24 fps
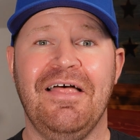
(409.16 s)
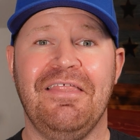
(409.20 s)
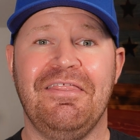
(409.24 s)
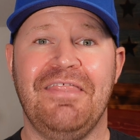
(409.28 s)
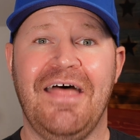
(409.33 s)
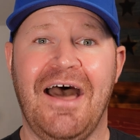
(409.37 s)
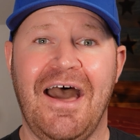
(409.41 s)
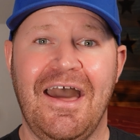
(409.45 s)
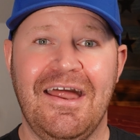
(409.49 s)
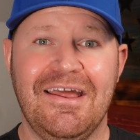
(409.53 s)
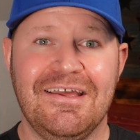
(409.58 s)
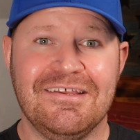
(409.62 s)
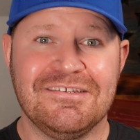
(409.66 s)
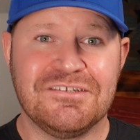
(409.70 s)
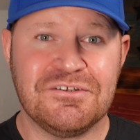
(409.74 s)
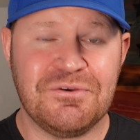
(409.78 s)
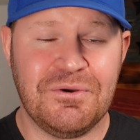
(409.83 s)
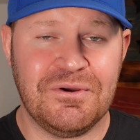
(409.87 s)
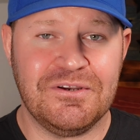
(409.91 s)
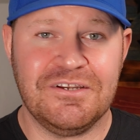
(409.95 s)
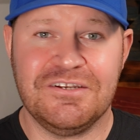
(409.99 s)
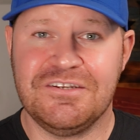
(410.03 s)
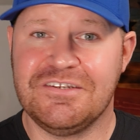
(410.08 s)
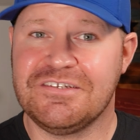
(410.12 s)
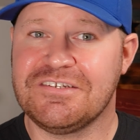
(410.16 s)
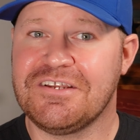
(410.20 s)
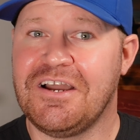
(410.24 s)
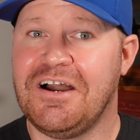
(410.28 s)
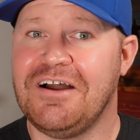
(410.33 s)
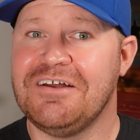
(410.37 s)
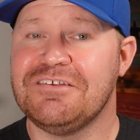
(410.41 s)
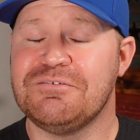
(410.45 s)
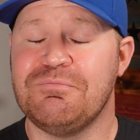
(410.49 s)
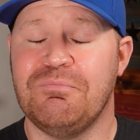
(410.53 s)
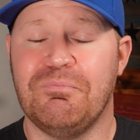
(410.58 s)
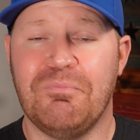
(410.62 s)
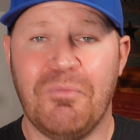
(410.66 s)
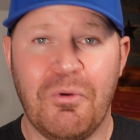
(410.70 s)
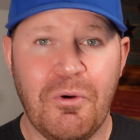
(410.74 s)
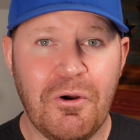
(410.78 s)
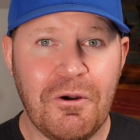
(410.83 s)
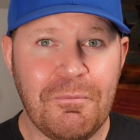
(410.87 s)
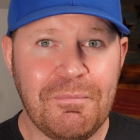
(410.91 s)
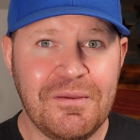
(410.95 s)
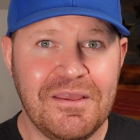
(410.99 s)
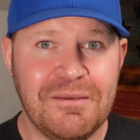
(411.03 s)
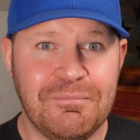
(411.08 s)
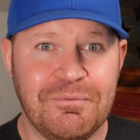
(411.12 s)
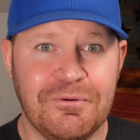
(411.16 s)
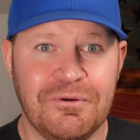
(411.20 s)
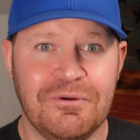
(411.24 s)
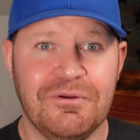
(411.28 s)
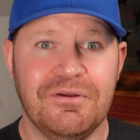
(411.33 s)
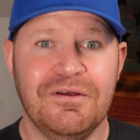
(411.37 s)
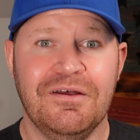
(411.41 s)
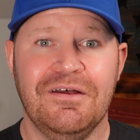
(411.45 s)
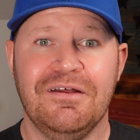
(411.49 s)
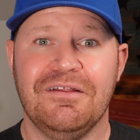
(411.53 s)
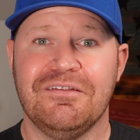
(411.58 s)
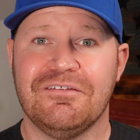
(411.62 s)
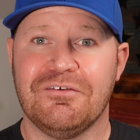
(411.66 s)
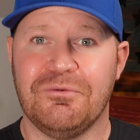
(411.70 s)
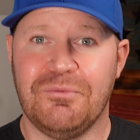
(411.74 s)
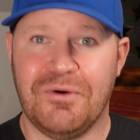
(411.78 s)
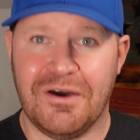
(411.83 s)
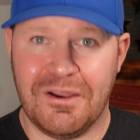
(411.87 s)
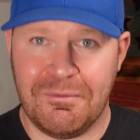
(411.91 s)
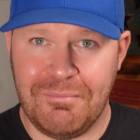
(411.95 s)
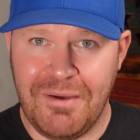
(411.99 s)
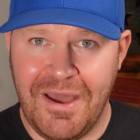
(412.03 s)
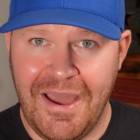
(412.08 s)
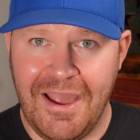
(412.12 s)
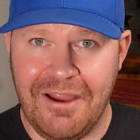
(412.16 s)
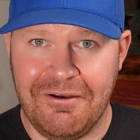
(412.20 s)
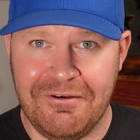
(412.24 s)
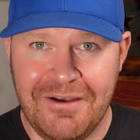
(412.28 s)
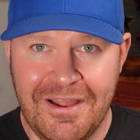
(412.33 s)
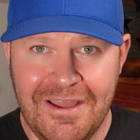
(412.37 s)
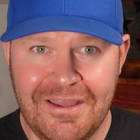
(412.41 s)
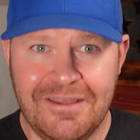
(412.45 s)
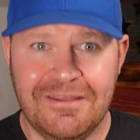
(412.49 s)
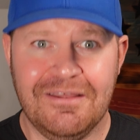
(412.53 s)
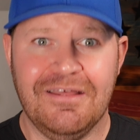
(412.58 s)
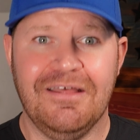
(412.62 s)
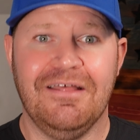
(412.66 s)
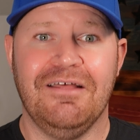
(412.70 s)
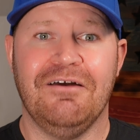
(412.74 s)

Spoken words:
that is going to just cause more people to want to buy, right?